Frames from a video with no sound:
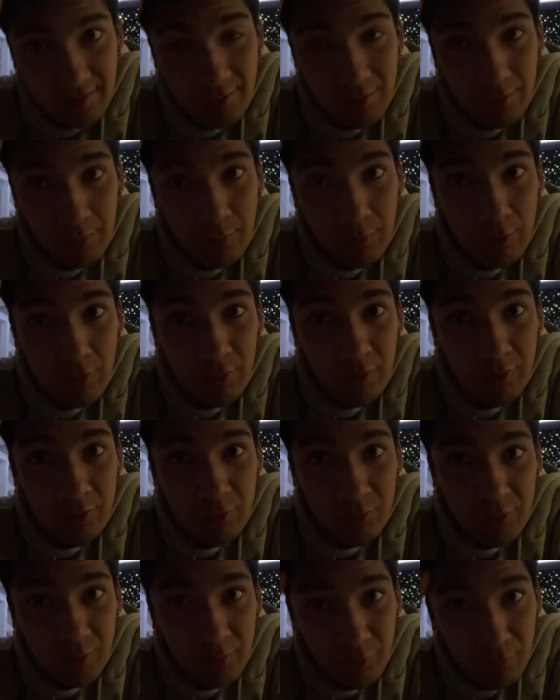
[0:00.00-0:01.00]
You started
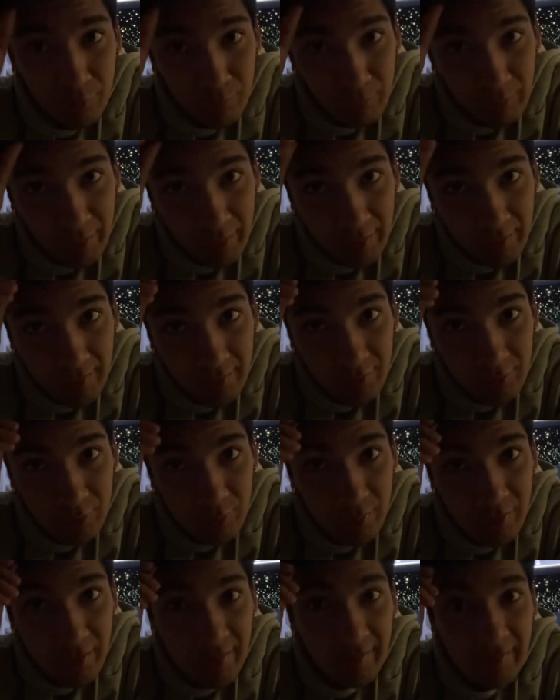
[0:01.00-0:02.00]
following streets from
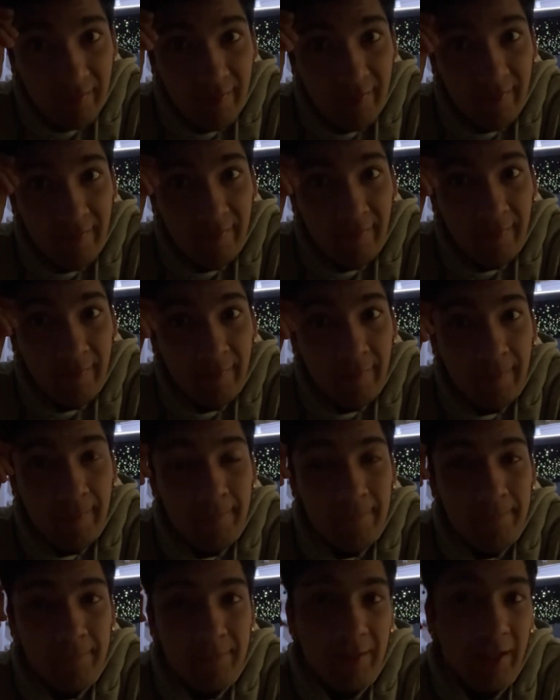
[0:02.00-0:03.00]
beginning to end.
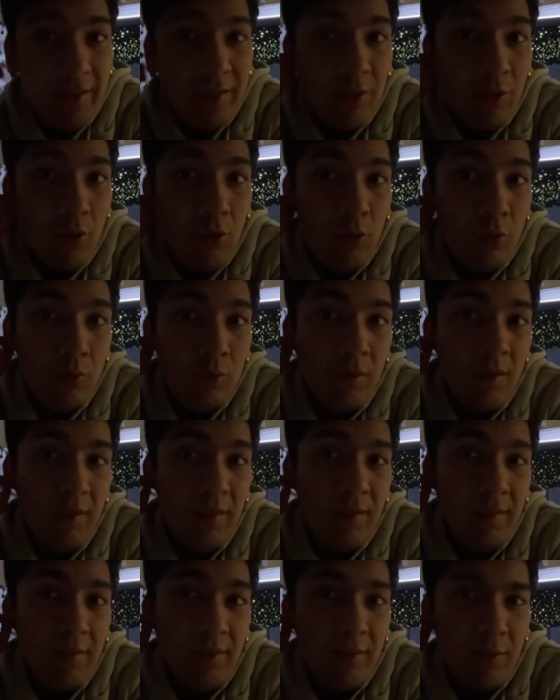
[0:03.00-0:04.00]
Not the old
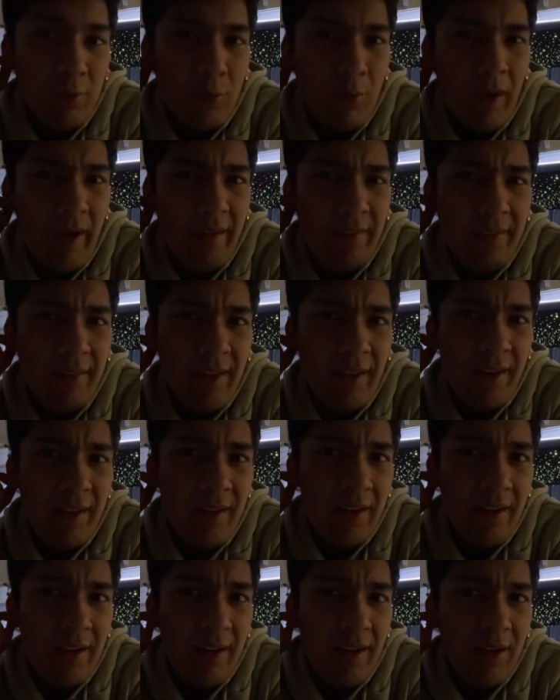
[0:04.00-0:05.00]
ones? Why is
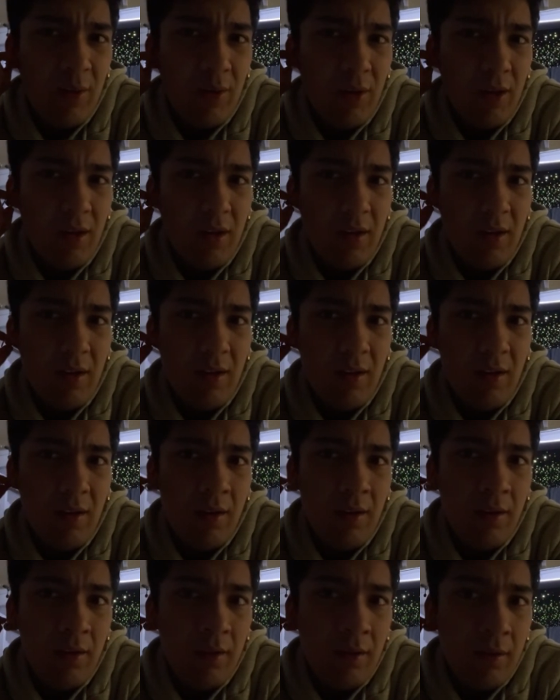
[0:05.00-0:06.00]
that? I'll,
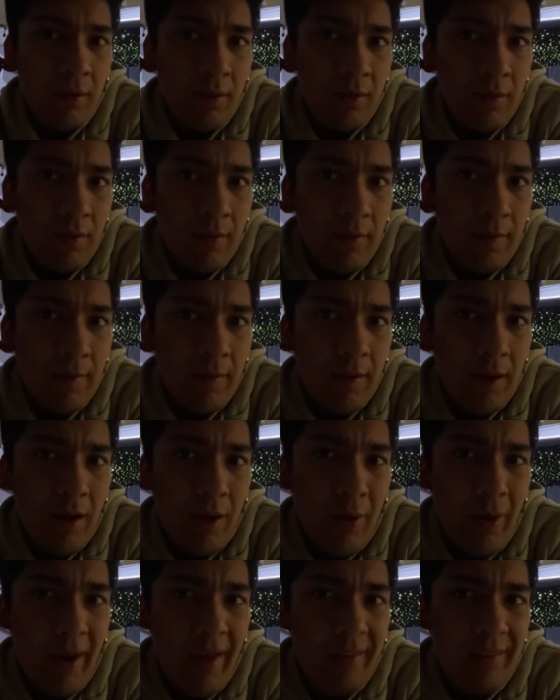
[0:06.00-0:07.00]

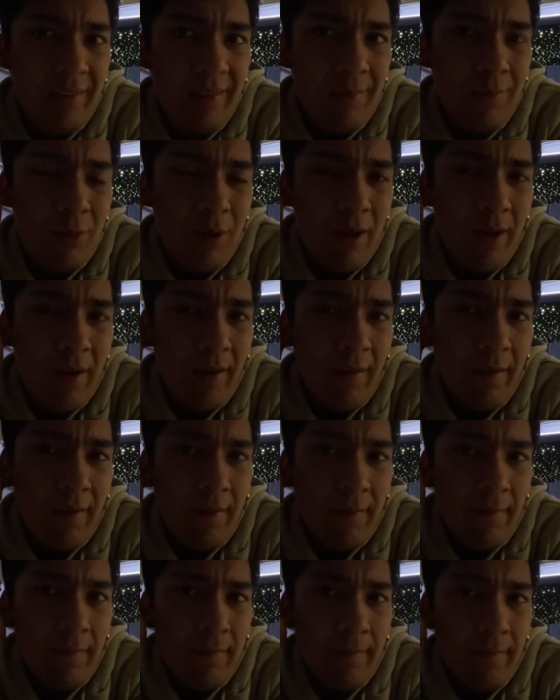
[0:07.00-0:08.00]
I'll ask him why.